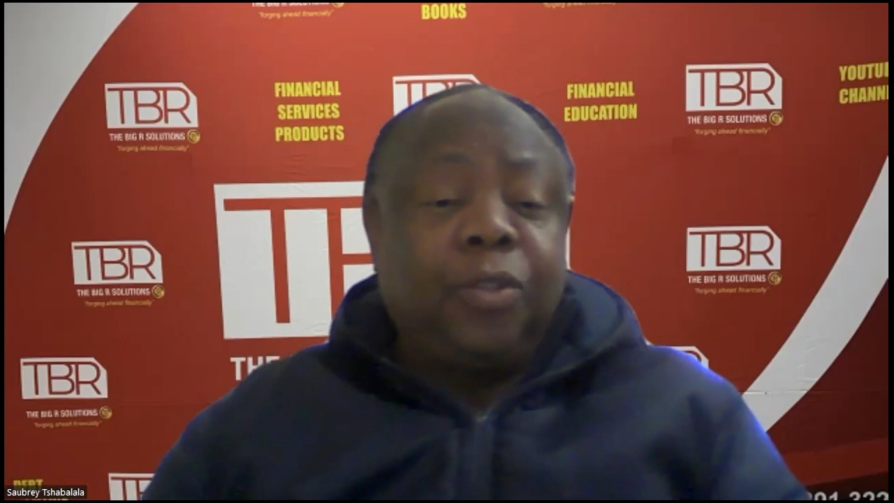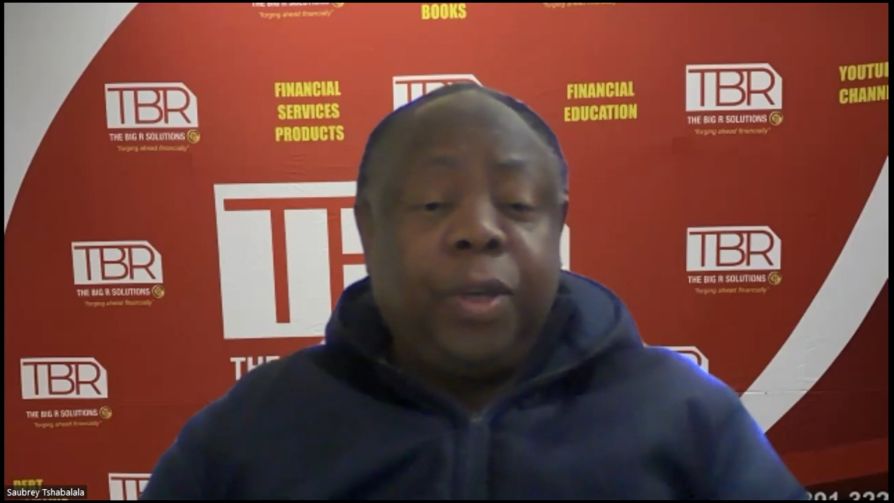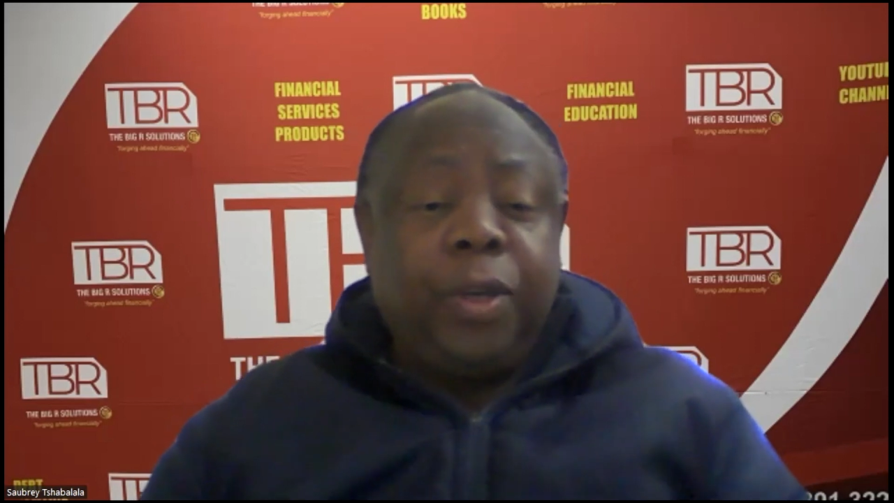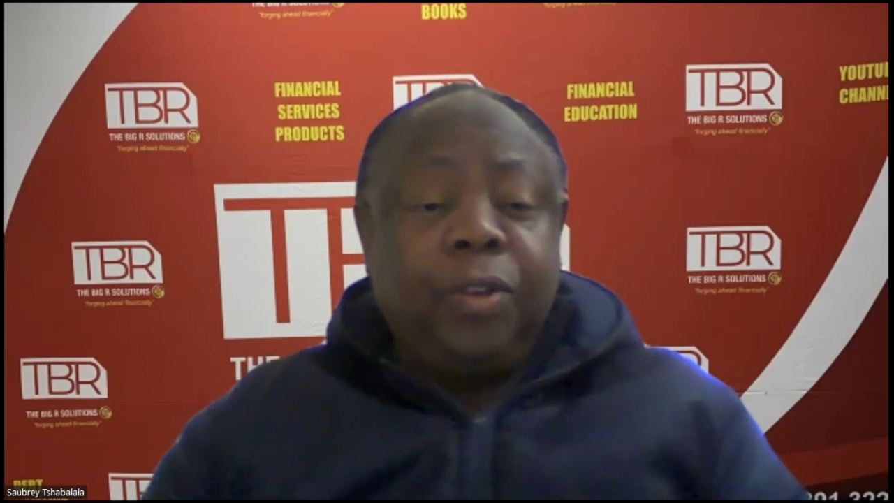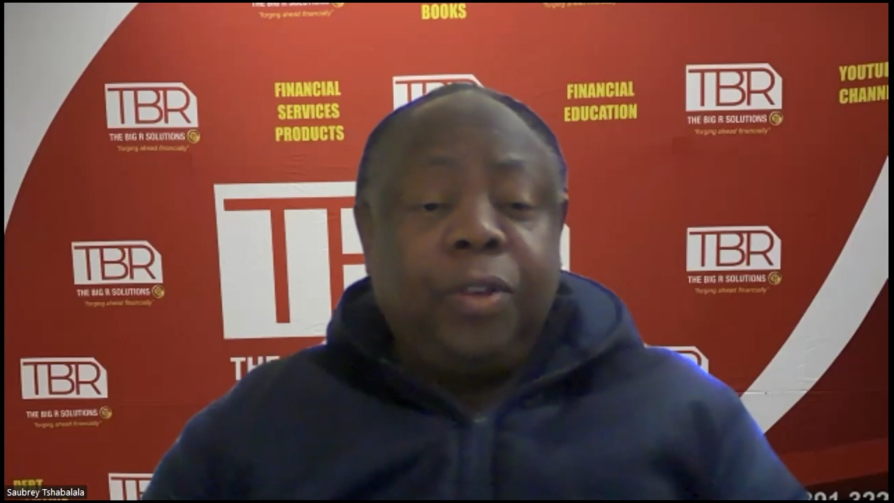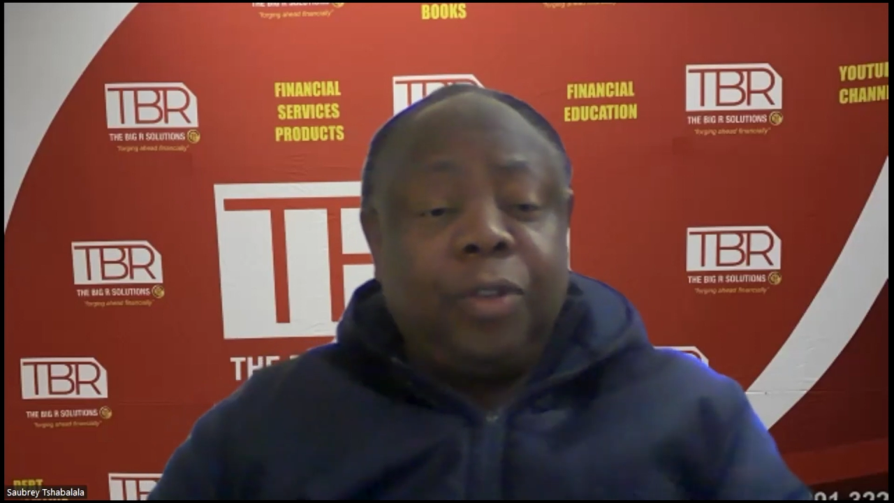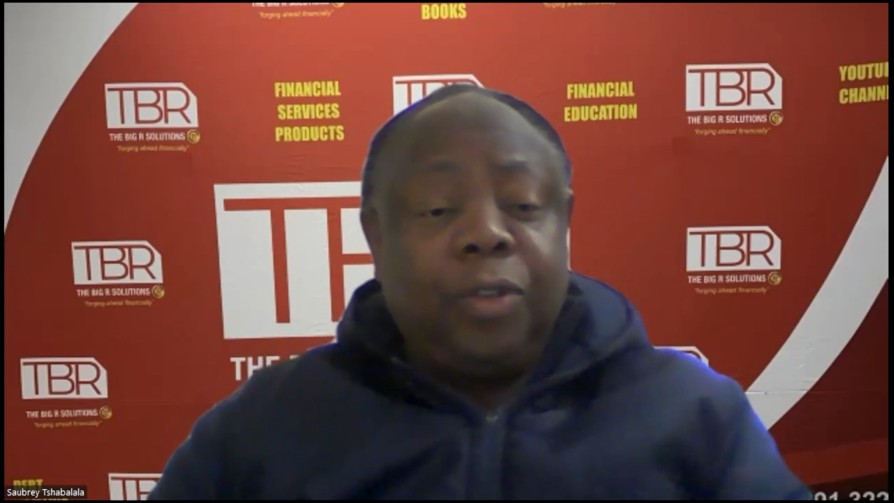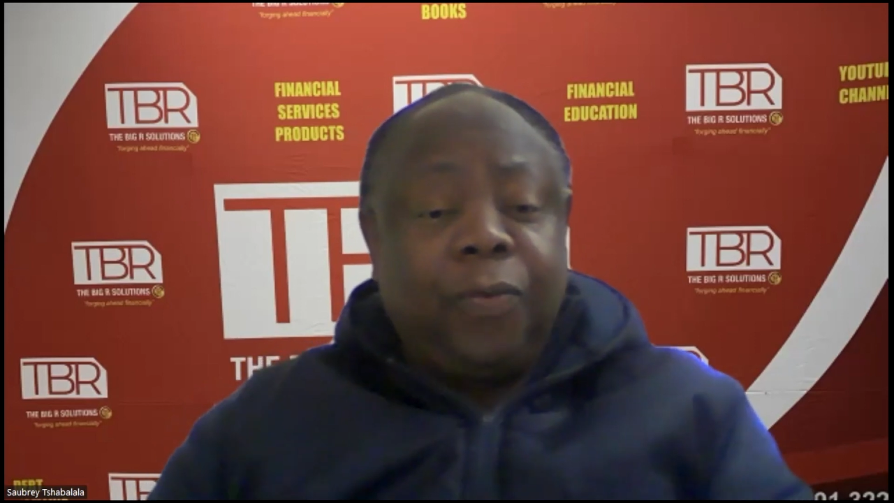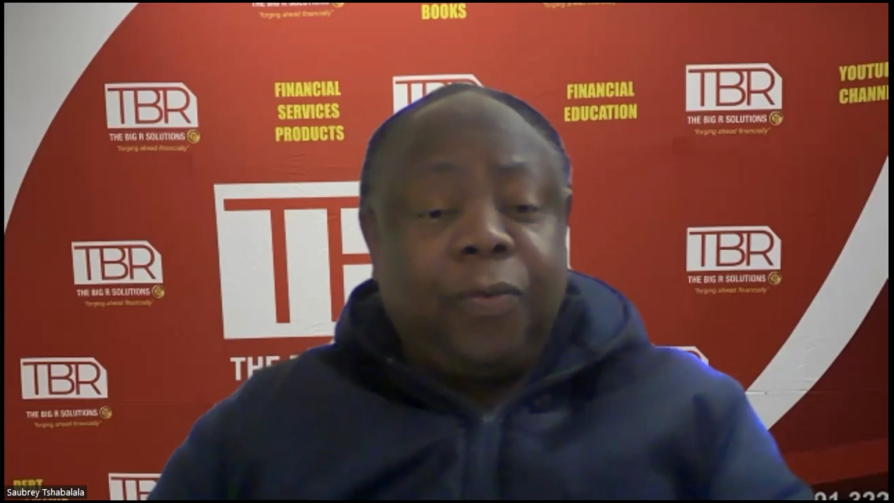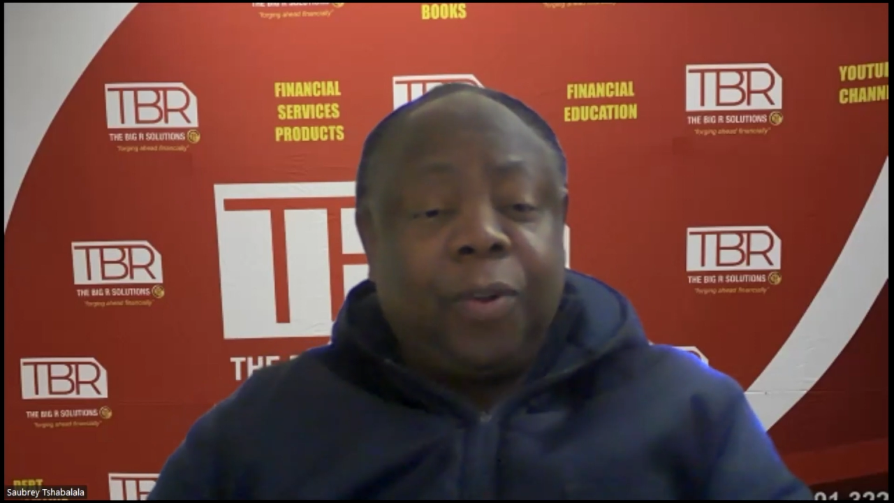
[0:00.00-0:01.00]
where you are
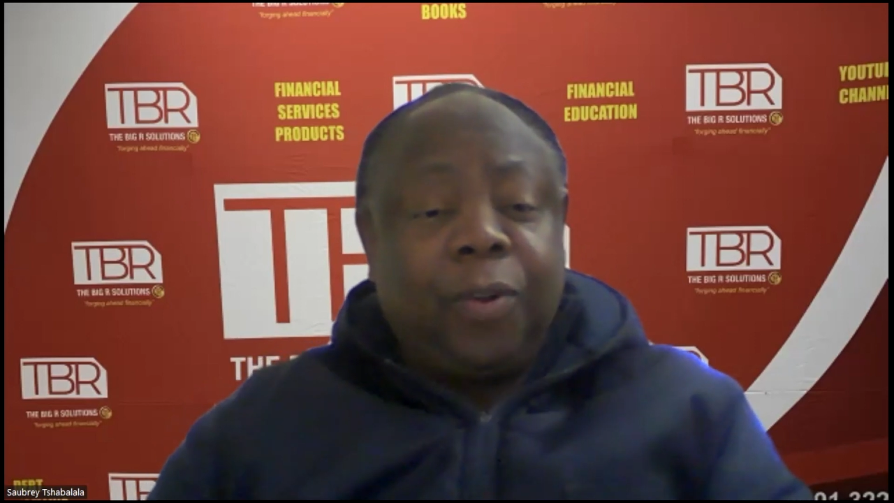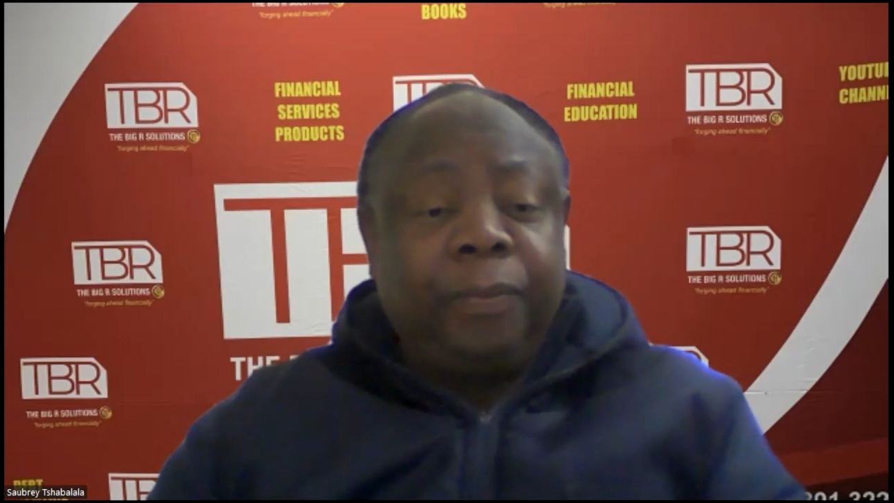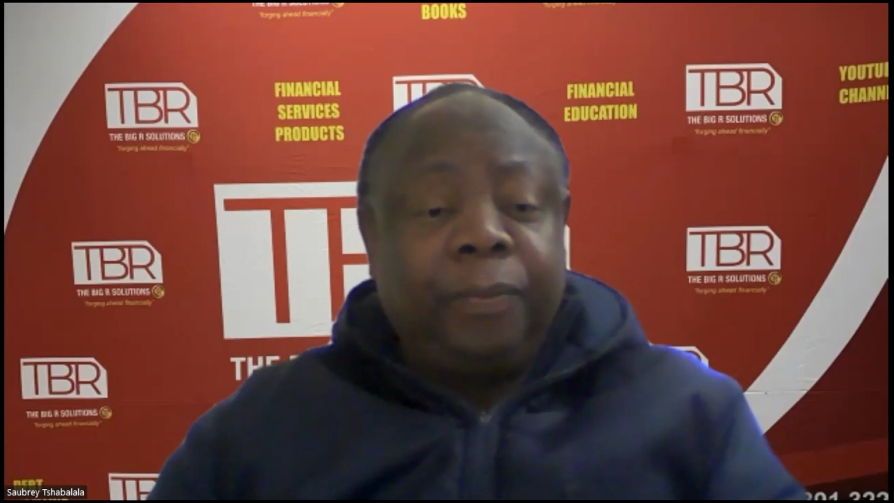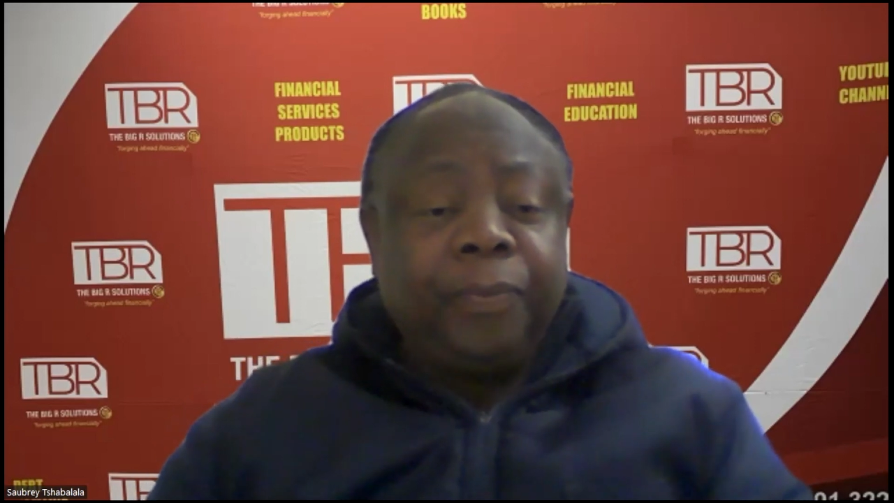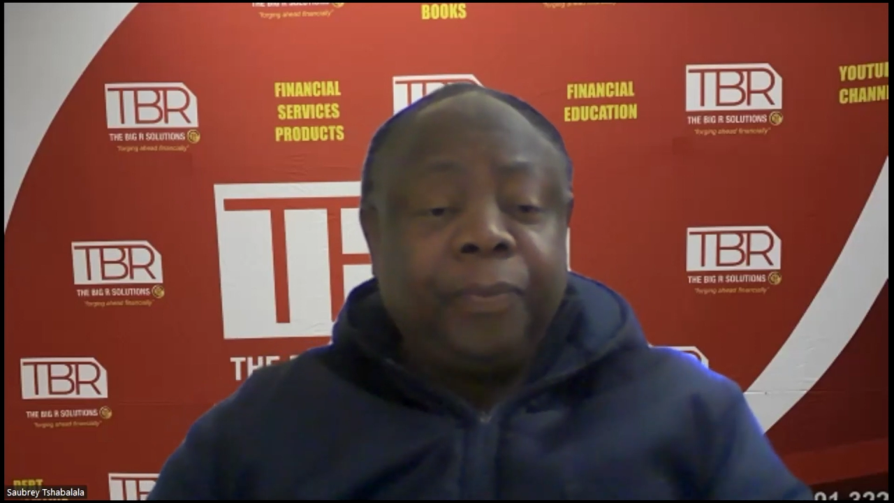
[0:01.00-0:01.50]
looking from,